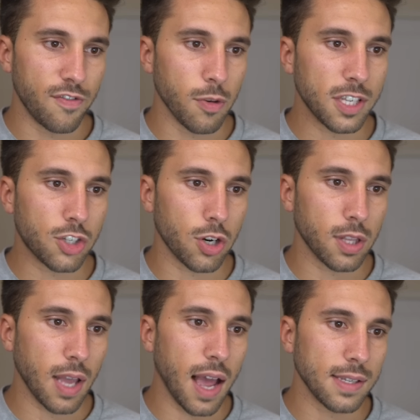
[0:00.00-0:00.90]
If you miss
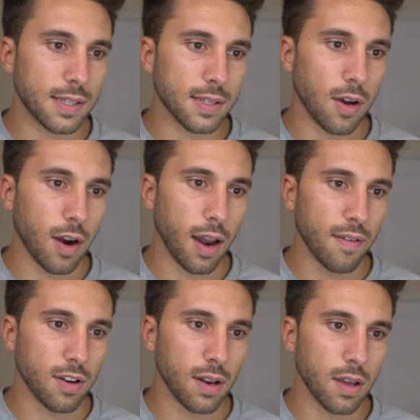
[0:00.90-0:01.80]
three tiles on a
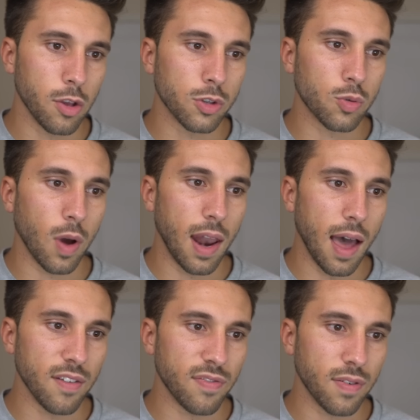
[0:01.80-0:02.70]
level, you lose one
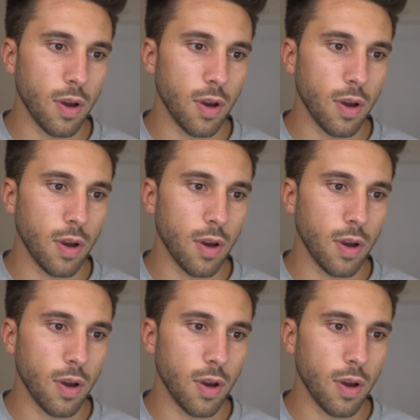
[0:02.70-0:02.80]
life.